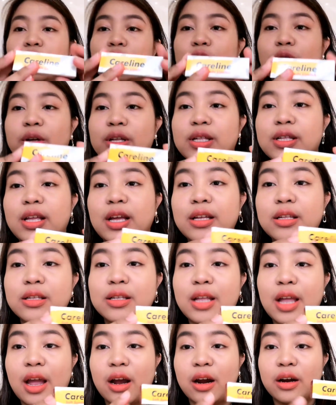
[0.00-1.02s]
So, it says
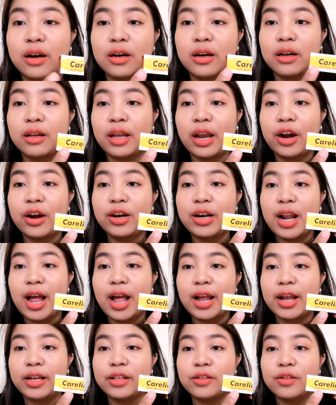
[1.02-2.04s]
there,
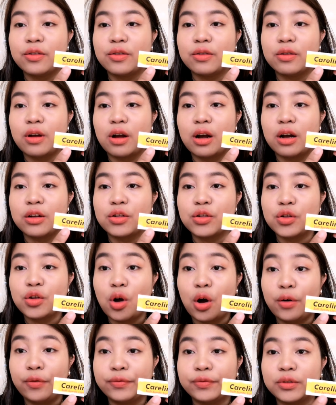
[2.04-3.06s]
Careline's
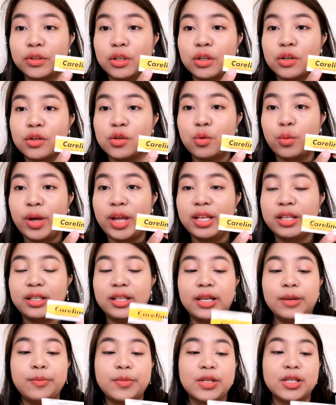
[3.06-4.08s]
Soft Suede
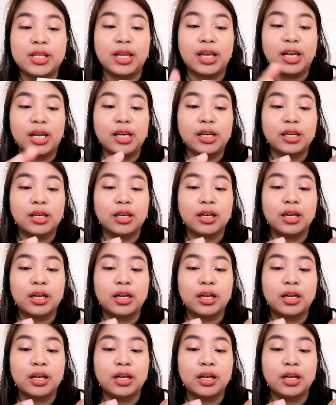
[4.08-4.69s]
Lipstick.